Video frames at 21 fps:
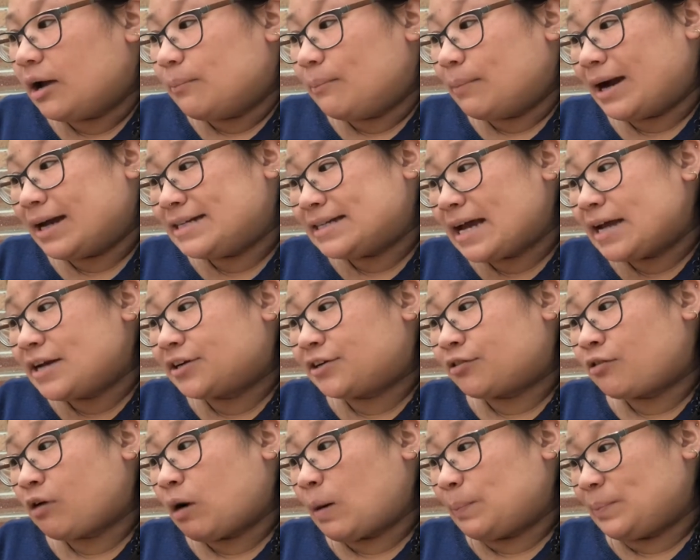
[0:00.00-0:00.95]
My dad
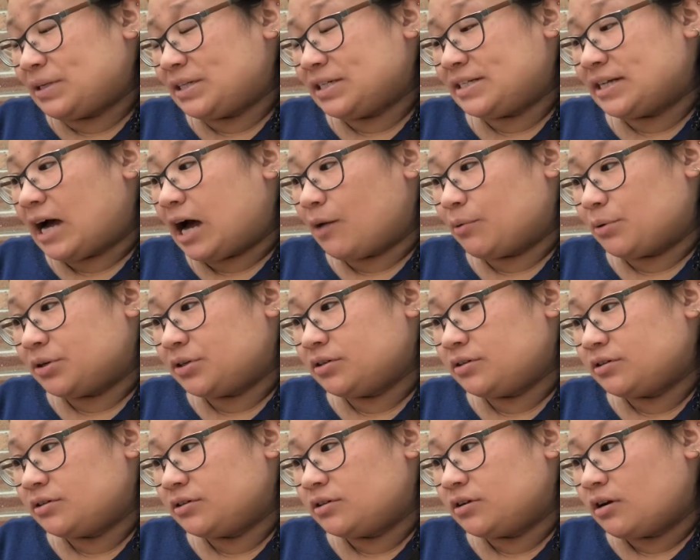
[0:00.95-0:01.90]
grew up in Darwin
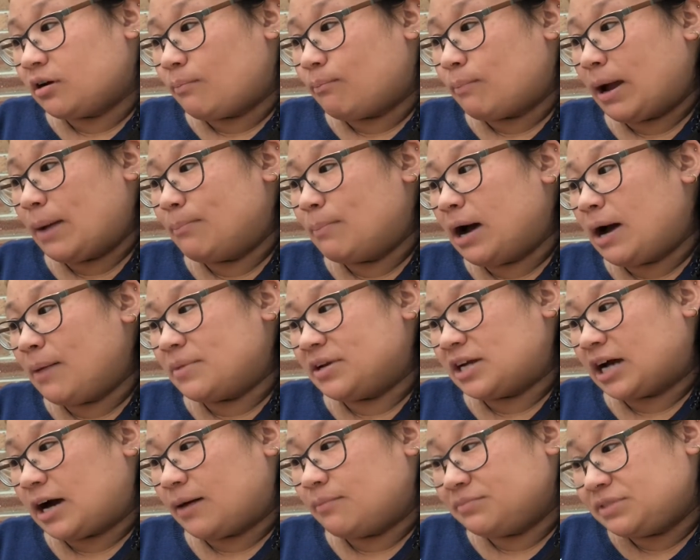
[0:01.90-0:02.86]
my mum in
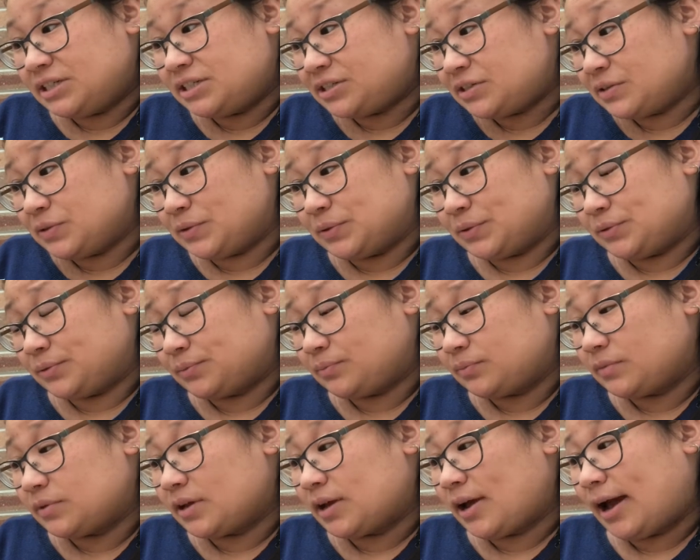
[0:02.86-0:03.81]
Humpty Doo.
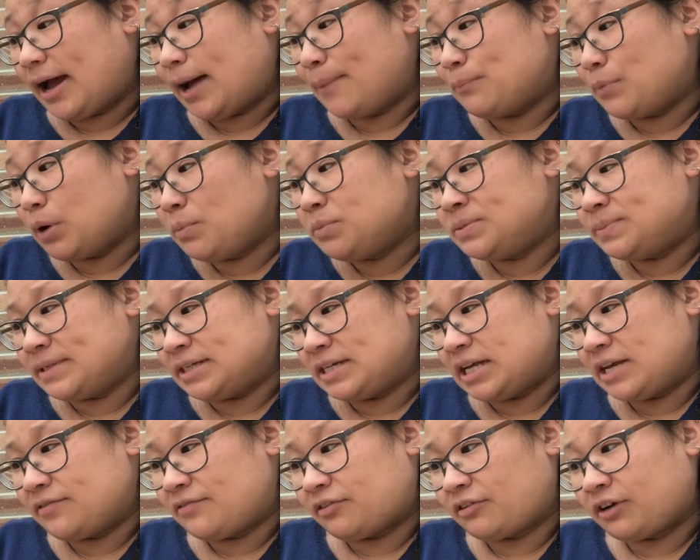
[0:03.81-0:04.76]
Our mob's been
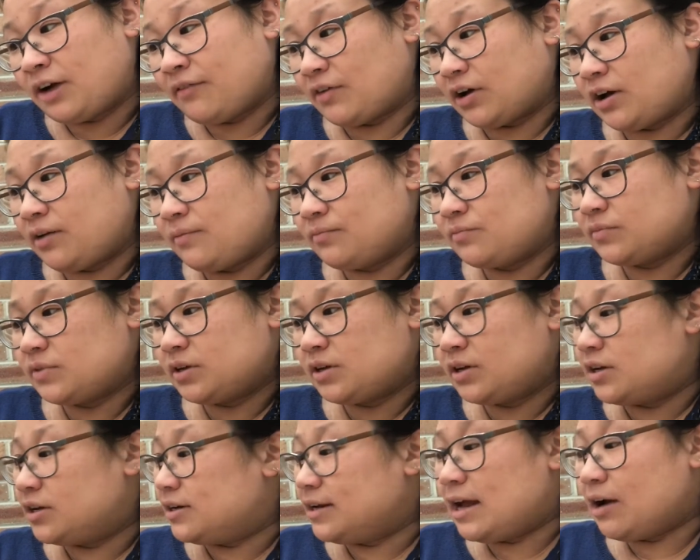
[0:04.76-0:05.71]
here forever.
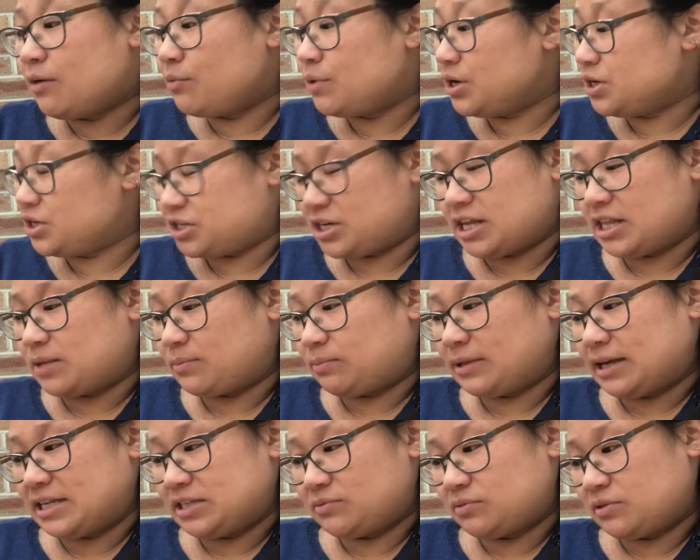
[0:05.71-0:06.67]
Now we share the
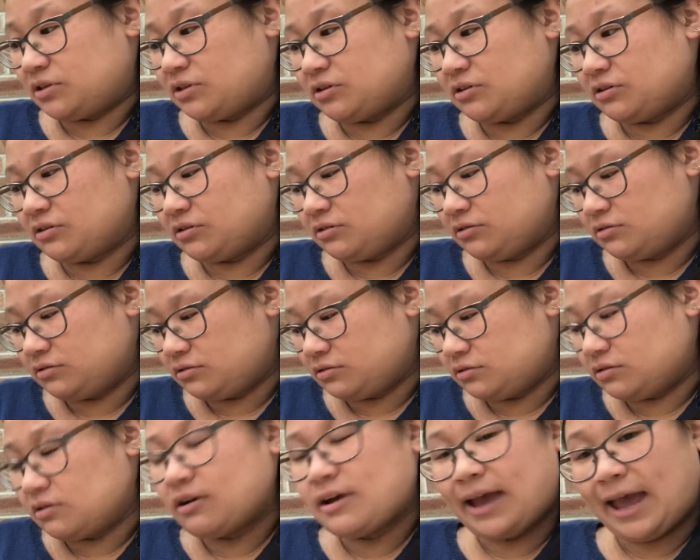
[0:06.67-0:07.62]
place with you.
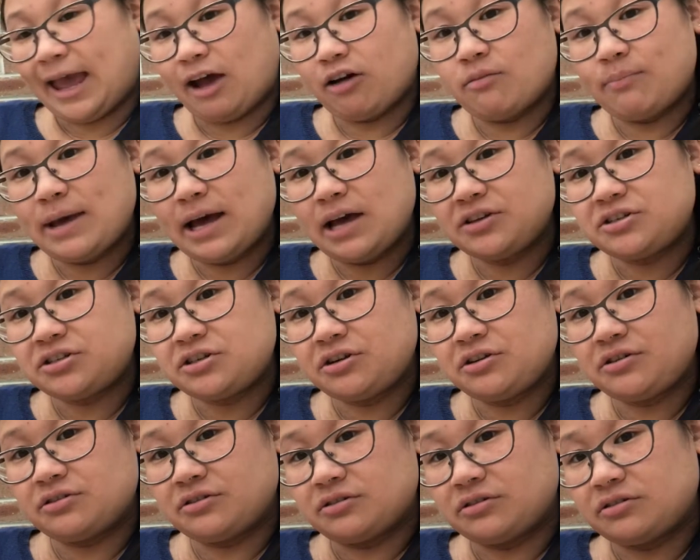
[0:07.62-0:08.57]
How about
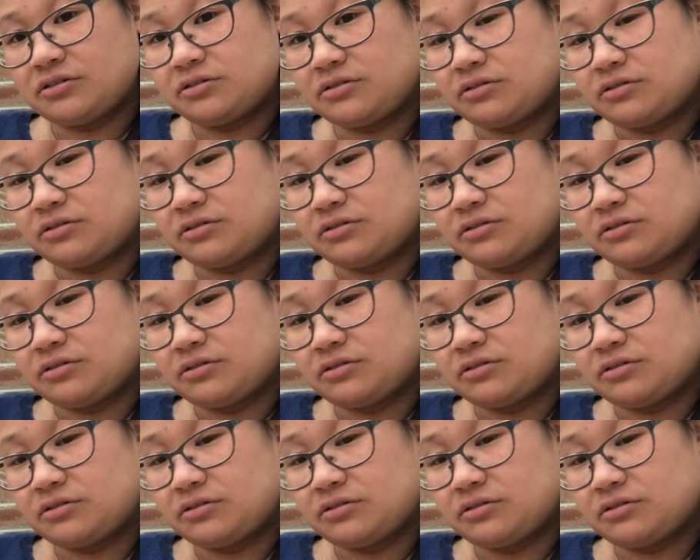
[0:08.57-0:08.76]
you?